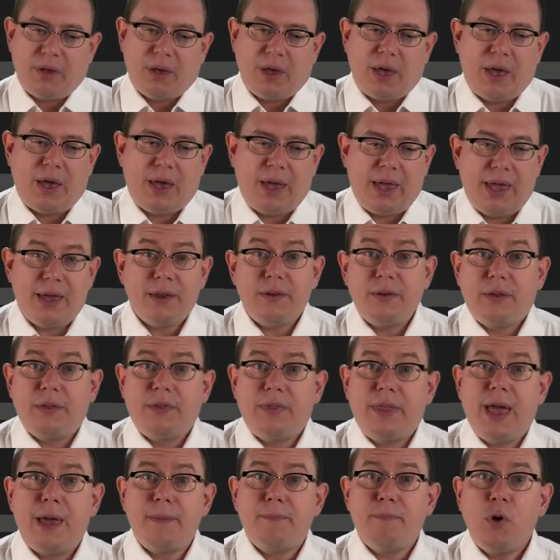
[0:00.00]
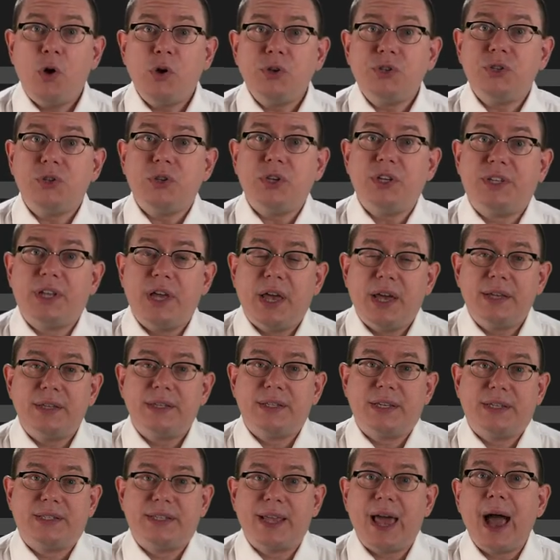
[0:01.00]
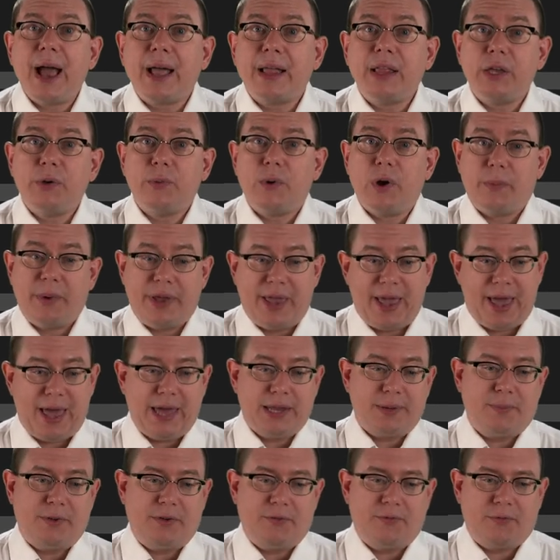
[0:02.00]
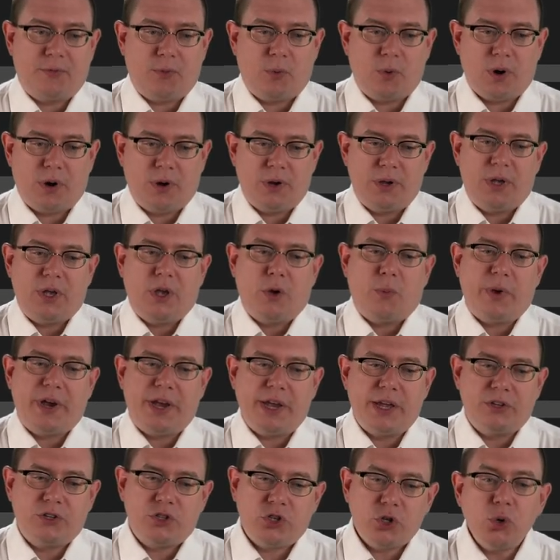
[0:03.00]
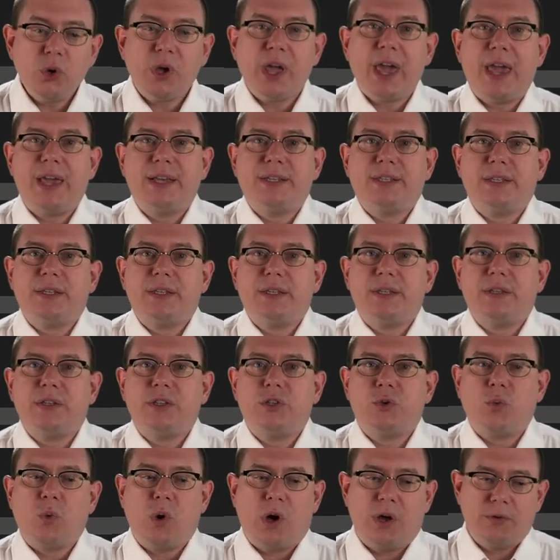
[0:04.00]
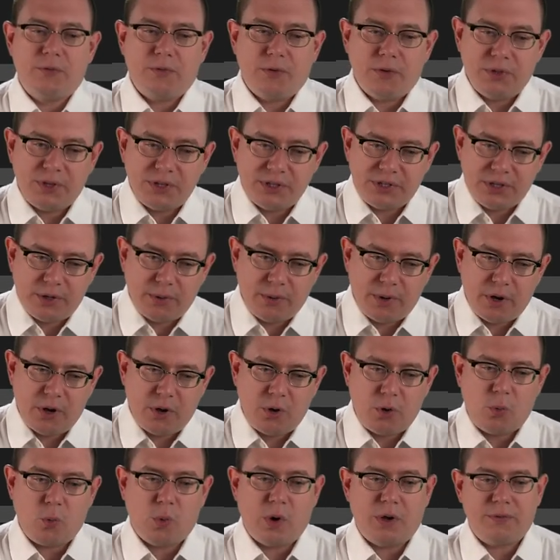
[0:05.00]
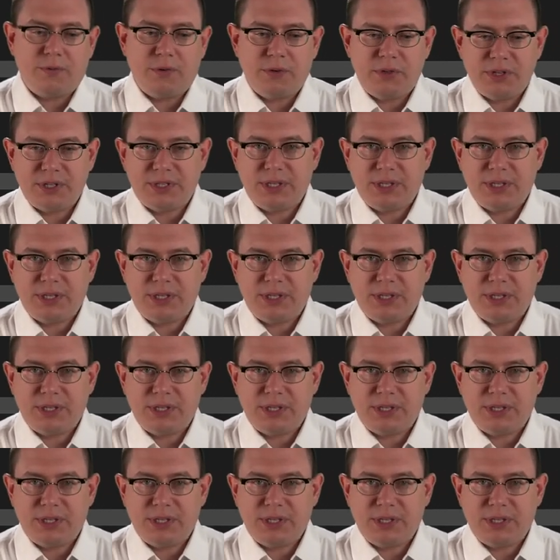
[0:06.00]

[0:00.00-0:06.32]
Uh, and that mostly does exactly what we had before. We get two cases, one for the zero, one for the